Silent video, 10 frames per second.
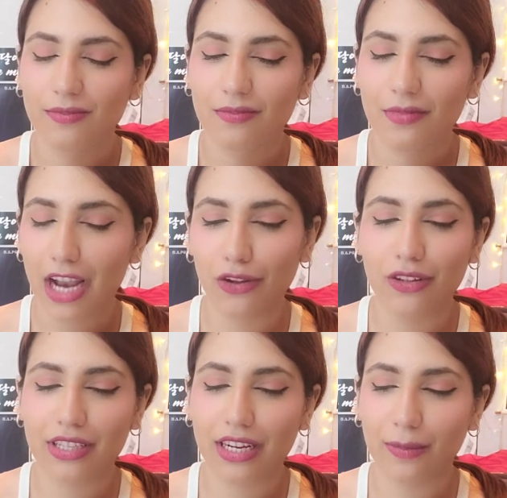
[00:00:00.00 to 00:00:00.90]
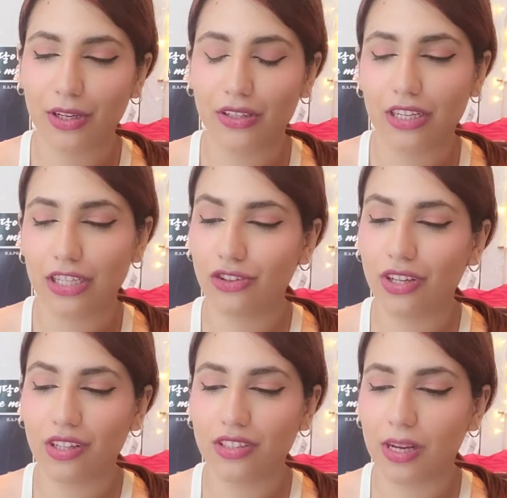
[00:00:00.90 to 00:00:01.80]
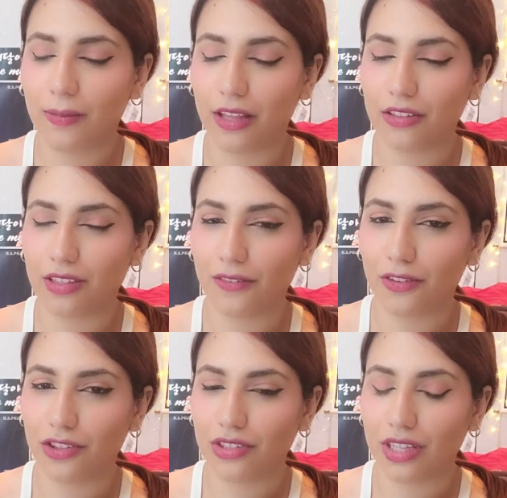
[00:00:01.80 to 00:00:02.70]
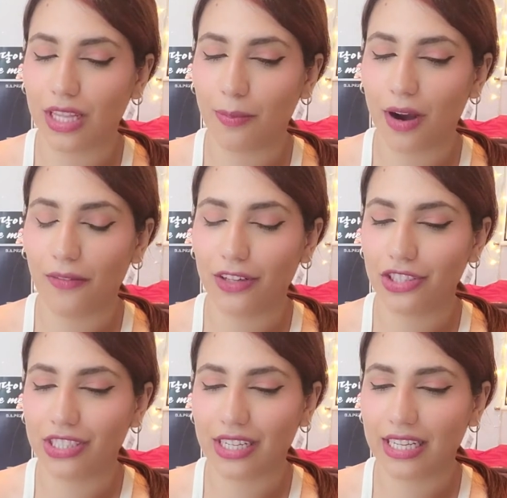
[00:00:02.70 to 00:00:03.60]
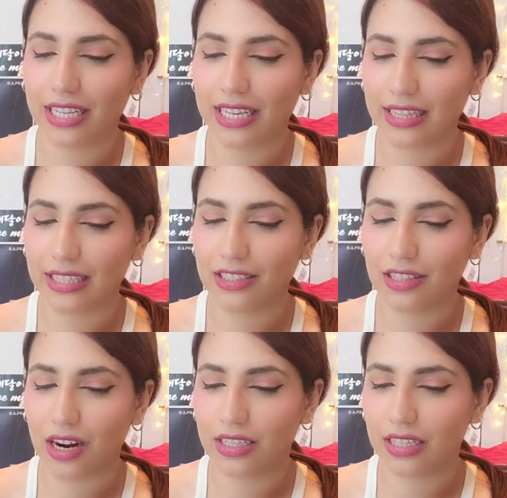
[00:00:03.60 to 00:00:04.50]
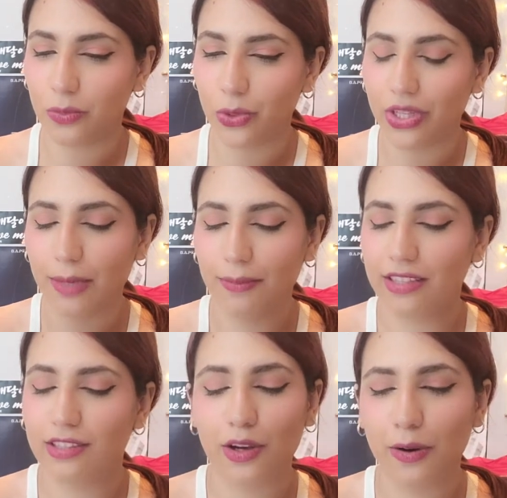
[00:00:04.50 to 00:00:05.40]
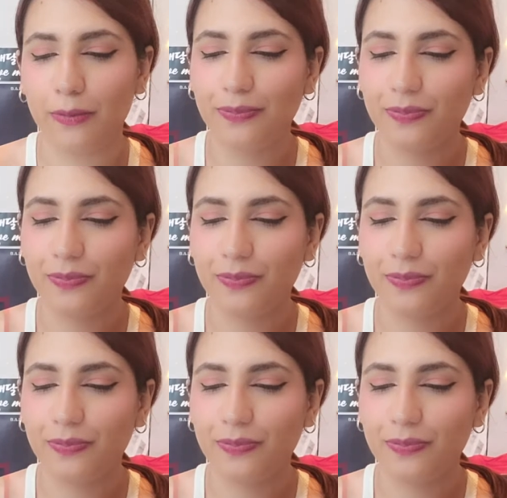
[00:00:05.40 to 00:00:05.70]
There's no English subtitles, unfortunately, but we're just gonna get this started. Wooling, let's go.